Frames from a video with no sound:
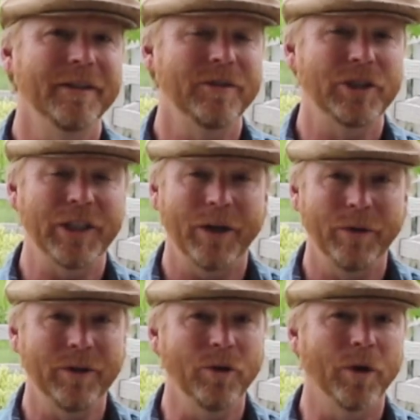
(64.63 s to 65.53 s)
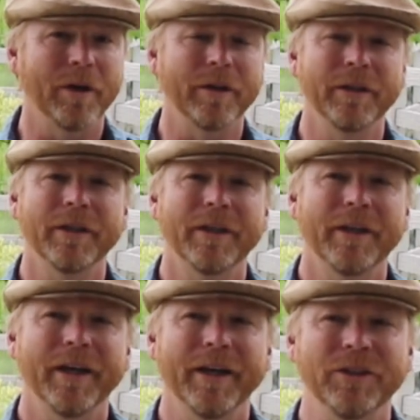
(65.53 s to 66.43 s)
chat with you all,
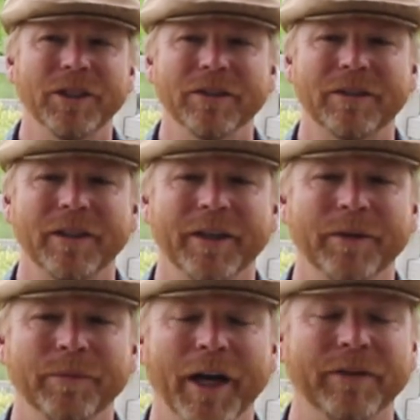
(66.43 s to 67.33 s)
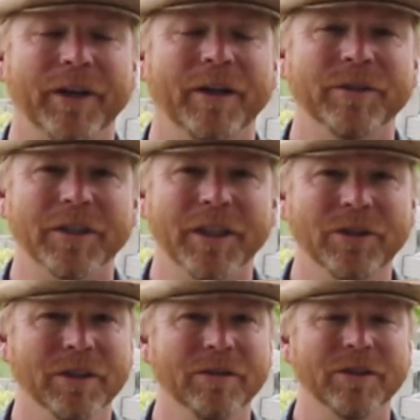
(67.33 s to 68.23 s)
and just have a
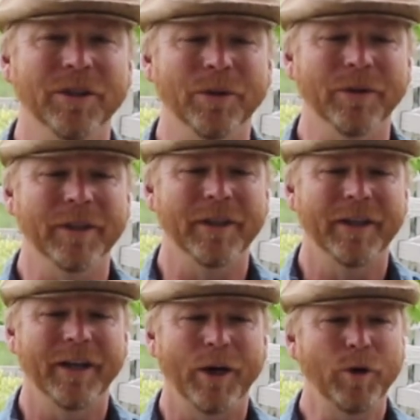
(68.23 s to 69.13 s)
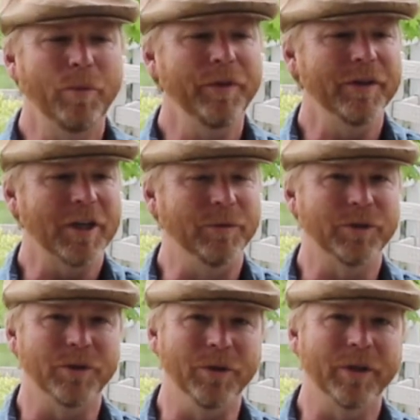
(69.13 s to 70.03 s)
conversation. So I'm hoping this comes
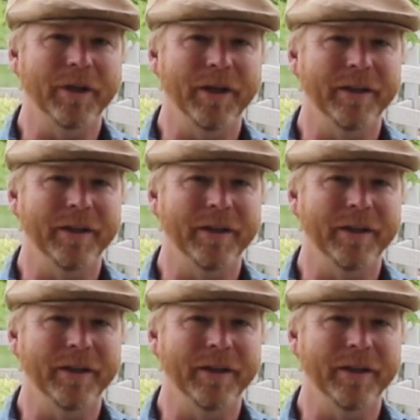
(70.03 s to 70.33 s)
through okay.